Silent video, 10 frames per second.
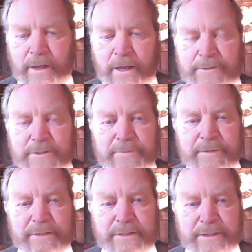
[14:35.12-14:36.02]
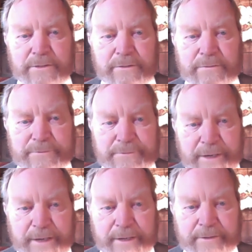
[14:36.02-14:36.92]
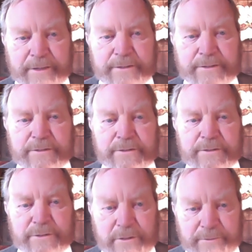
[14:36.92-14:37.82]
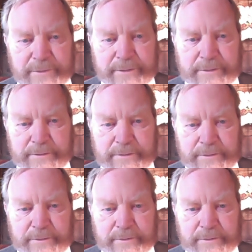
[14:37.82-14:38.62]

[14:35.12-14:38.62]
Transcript: And to be set on fire is service.